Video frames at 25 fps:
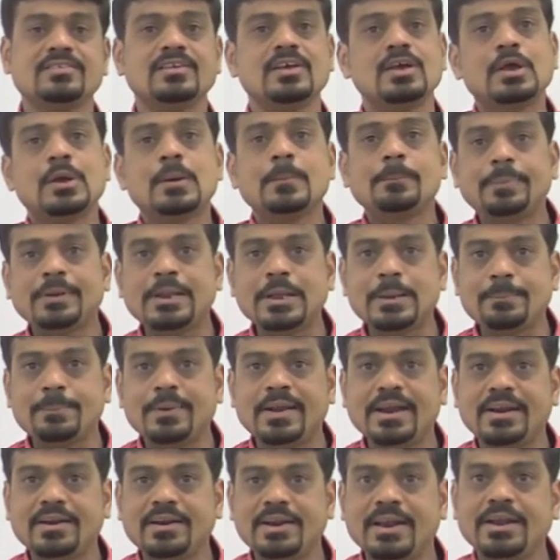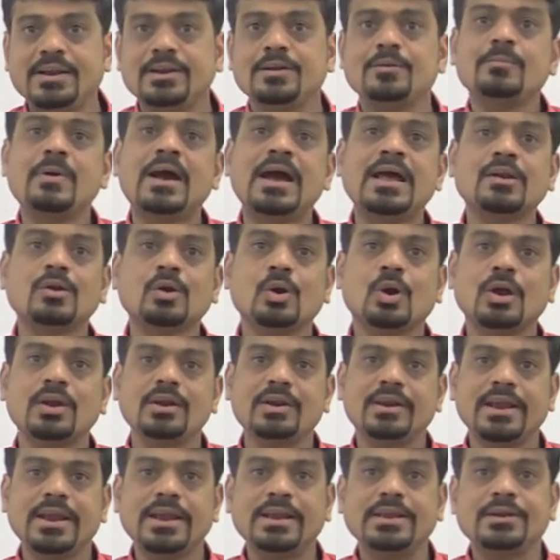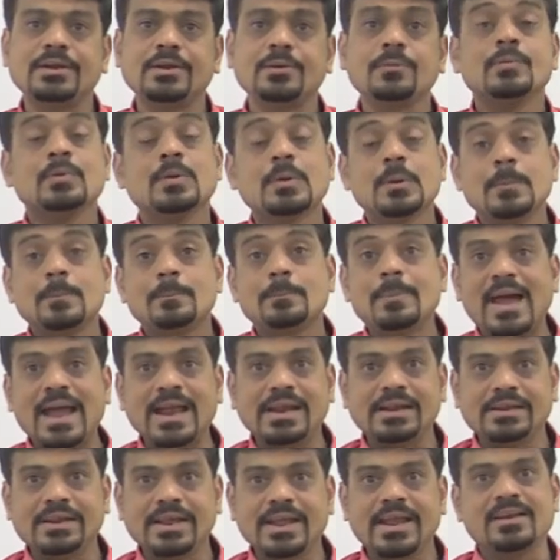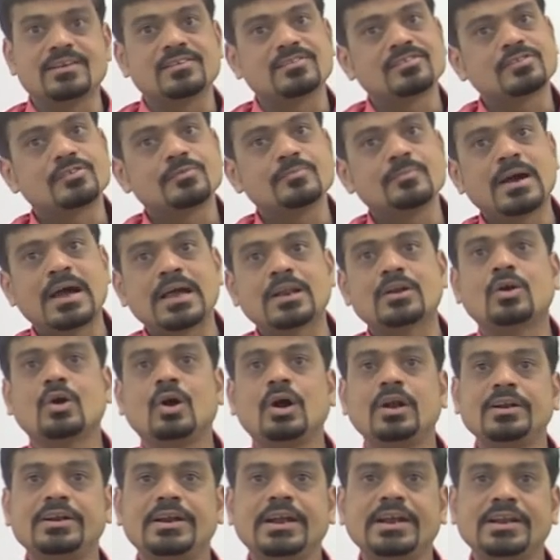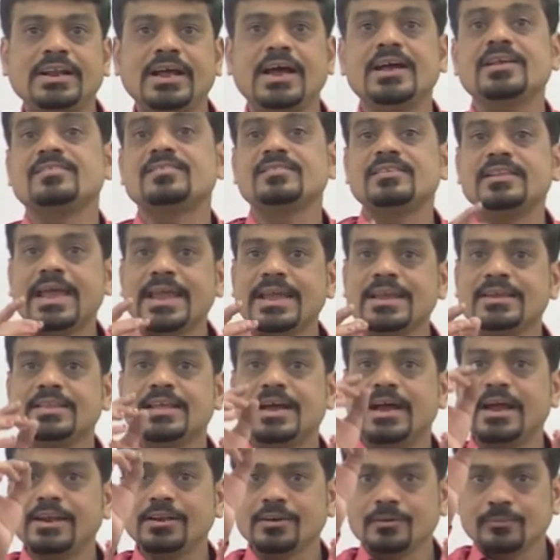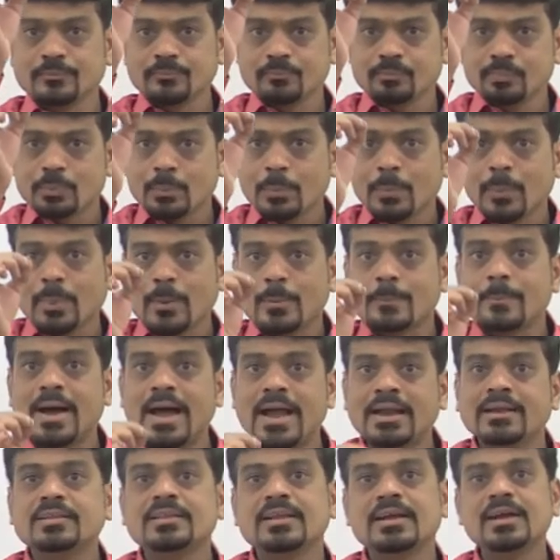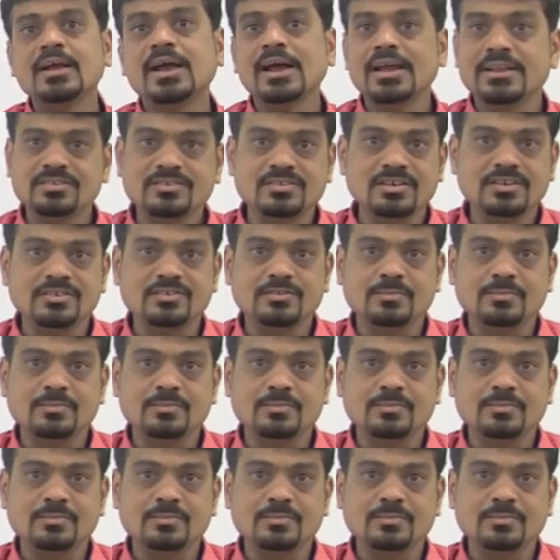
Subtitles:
Prepaid rent, mark on rent. Bad debts, mark on debtors. Like that, mark the adjustment.